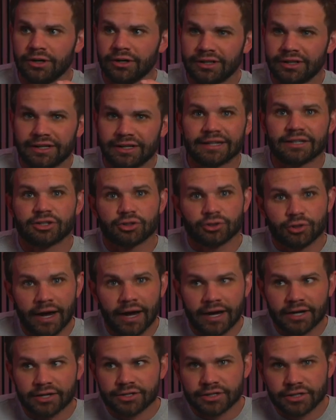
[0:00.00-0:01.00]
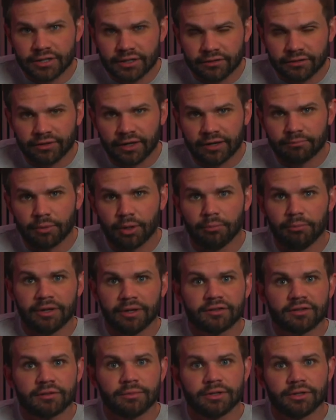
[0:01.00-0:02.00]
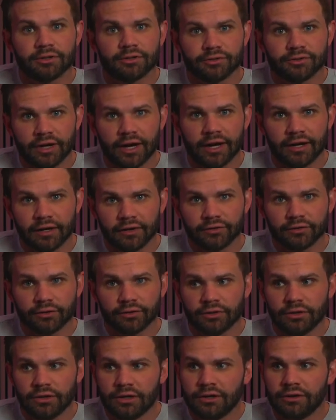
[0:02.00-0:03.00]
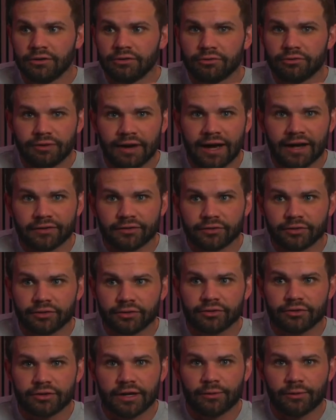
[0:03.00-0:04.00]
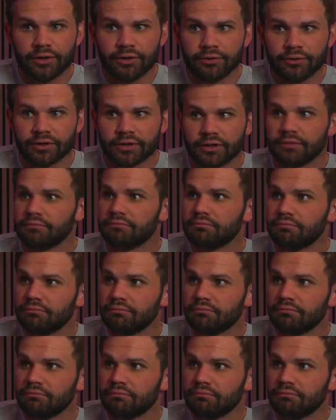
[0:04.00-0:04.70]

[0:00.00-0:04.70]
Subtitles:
get traction and find momentum in your side hustle faster, so that way you can